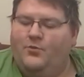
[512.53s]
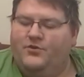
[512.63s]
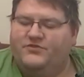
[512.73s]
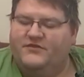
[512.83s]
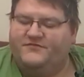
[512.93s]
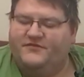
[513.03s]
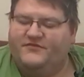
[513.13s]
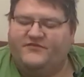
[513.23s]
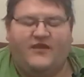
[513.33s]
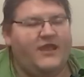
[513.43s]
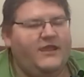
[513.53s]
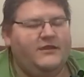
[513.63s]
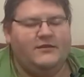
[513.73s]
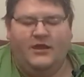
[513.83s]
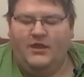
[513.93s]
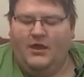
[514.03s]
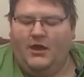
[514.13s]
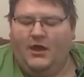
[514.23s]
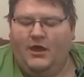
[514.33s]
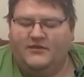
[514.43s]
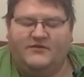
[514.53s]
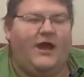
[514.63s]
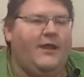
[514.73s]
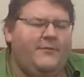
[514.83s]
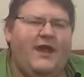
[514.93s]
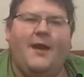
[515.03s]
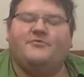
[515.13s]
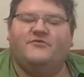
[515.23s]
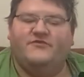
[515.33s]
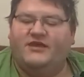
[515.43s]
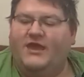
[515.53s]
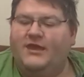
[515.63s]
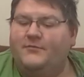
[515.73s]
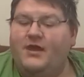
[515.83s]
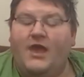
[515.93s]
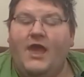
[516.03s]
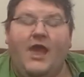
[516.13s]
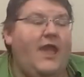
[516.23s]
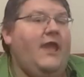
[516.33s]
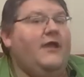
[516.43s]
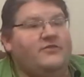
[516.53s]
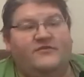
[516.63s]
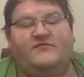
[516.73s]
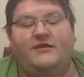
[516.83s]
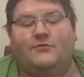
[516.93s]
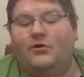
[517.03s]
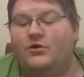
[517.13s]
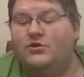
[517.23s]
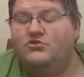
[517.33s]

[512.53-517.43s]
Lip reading: with this insane time capsule of a game and the sequel.